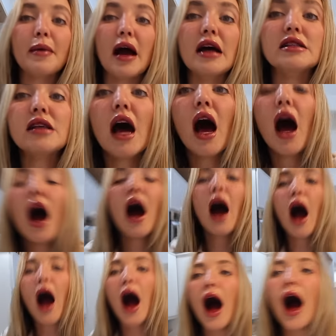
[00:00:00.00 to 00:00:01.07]
Guys,
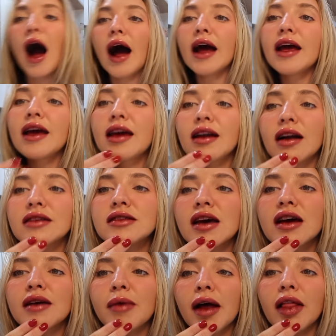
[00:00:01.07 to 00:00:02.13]
I cannot
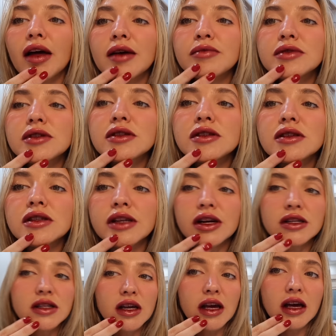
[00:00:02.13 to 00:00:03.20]
take my lips
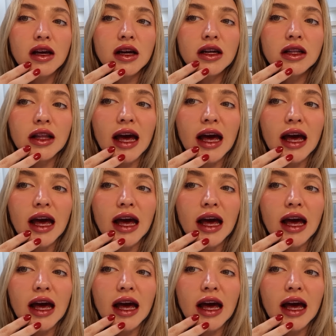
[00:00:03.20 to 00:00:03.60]
seriously.